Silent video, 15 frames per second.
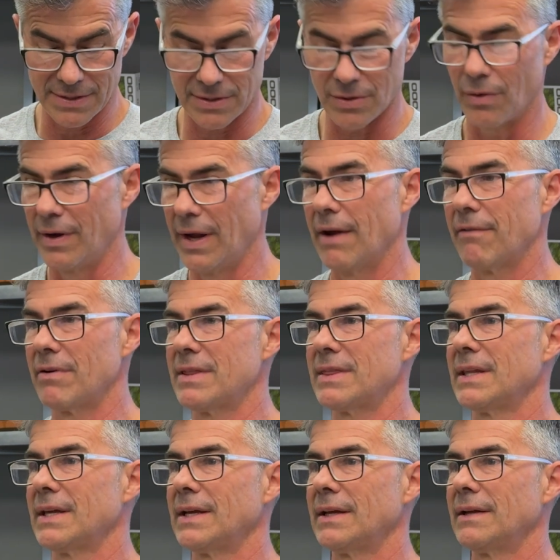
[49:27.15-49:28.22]
So
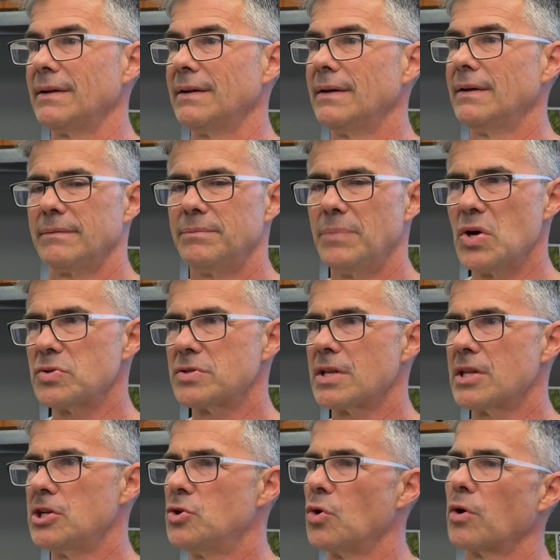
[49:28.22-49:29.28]
everything, most
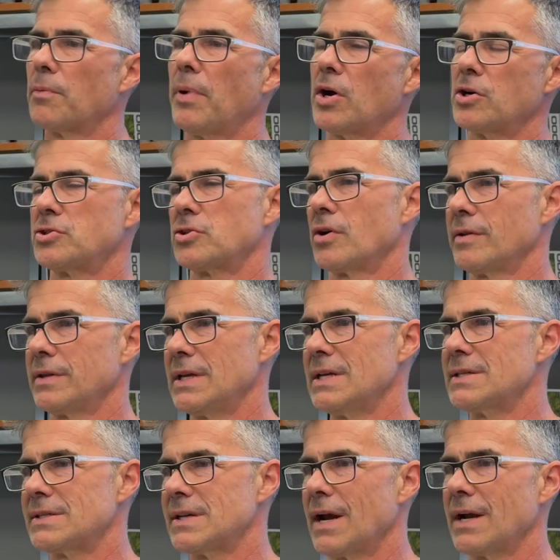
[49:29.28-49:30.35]
of the door parts are on the
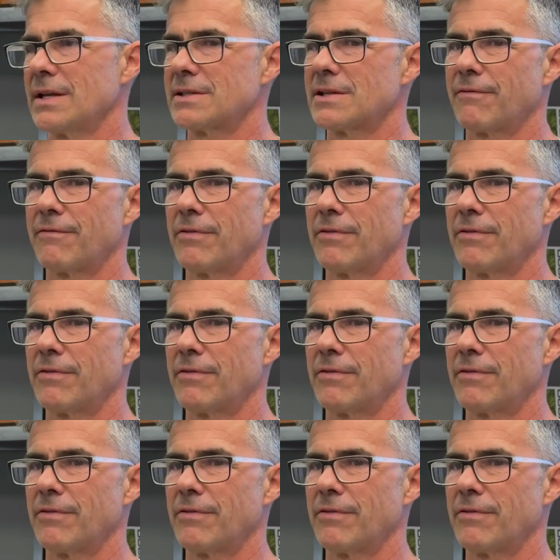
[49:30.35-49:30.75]
inside except